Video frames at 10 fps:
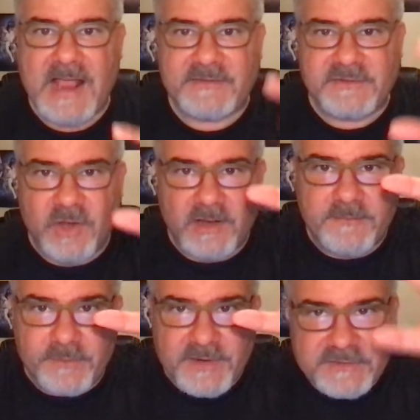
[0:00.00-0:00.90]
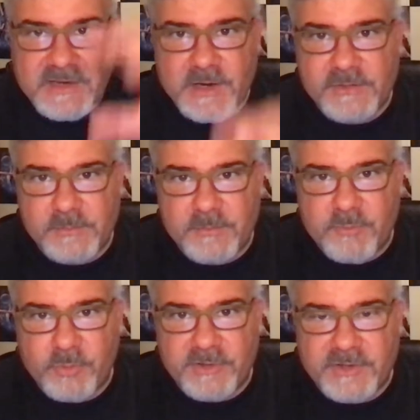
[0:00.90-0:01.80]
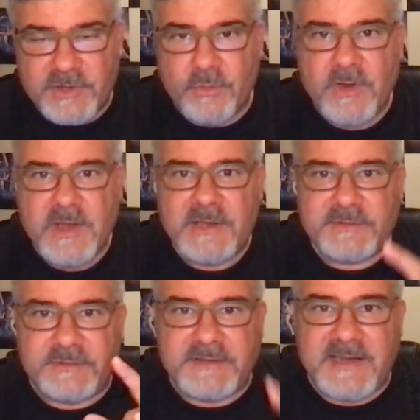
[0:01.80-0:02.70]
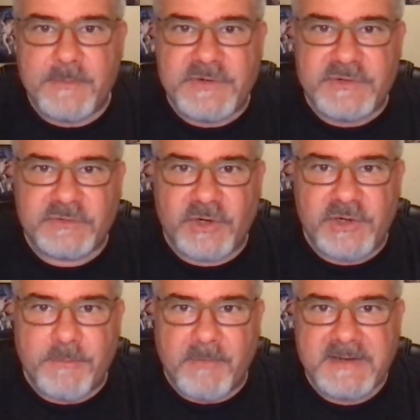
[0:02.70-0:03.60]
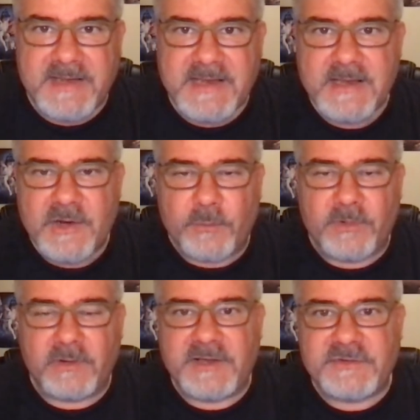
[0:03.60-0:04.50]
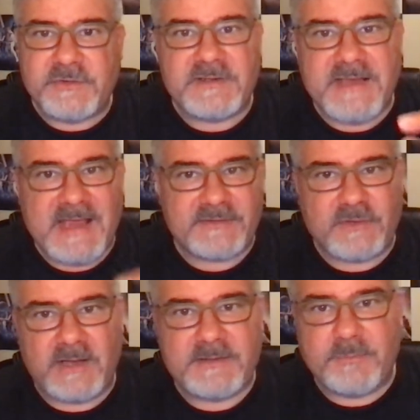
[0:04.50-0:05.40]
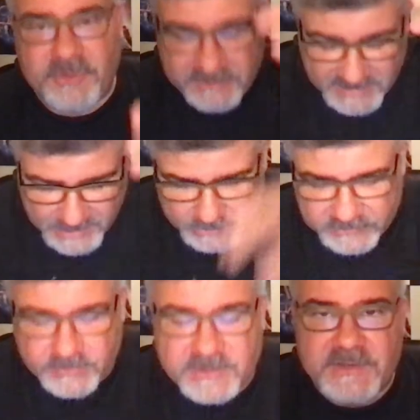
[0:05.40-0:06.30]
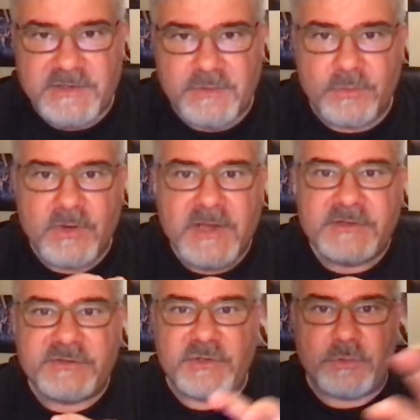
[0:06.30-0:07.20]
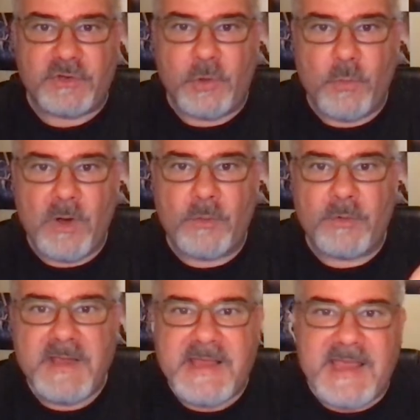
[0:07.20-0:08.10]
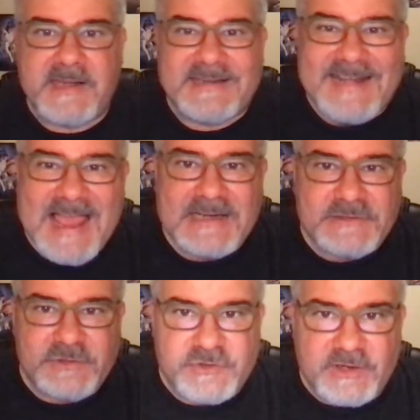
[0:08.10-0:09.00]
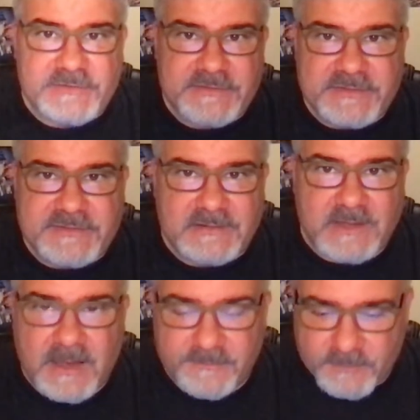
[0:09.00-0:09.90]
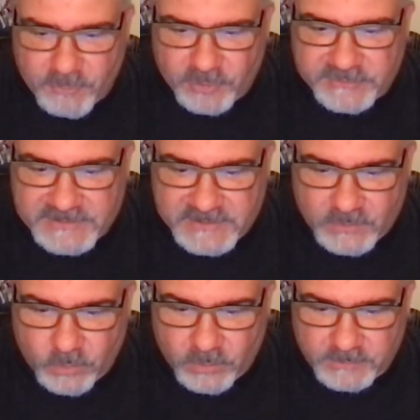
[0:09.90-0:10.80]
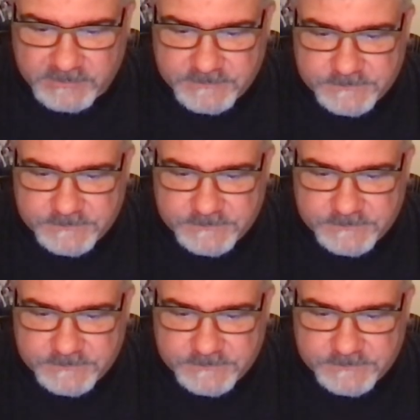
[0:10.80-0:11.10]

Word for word: Ask God for his character to be put in you. So today, when you start your Monday, realize you need to ask God to put his character into you so you can go out and enact justice and love and mercy in the world.